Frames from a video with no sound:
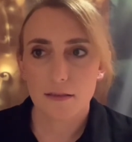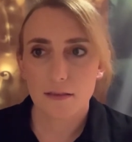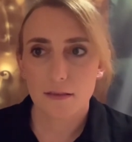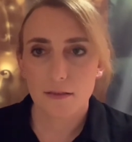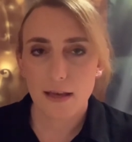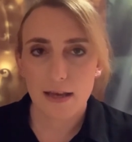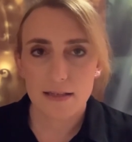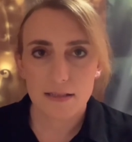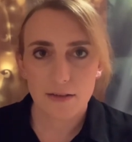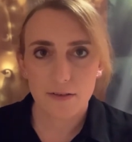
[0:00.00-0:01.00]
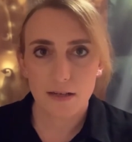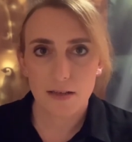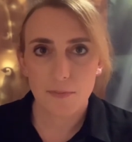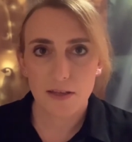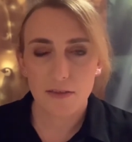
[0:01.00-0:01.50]
that has definitely
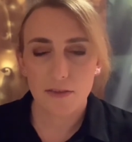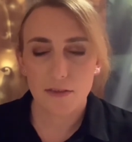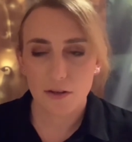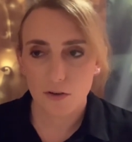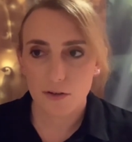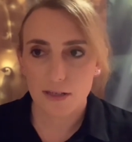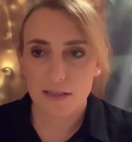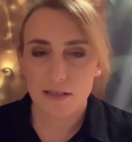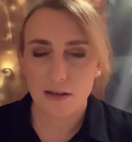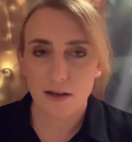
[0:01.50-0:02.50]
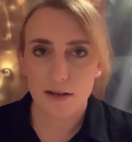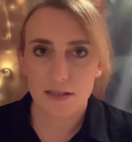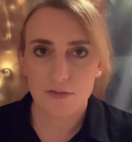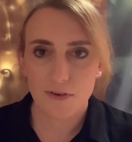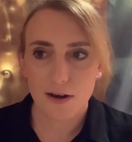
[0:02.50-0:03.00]
been the longest and
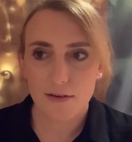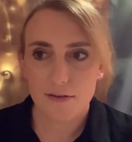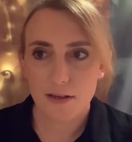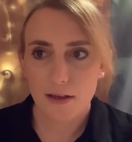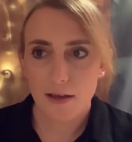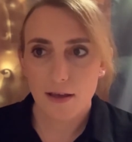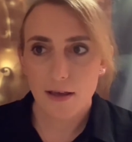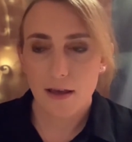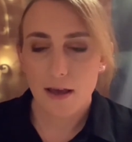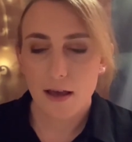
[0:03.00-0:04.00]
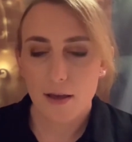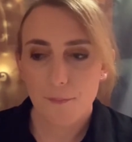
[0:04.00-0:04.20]
hardest road. I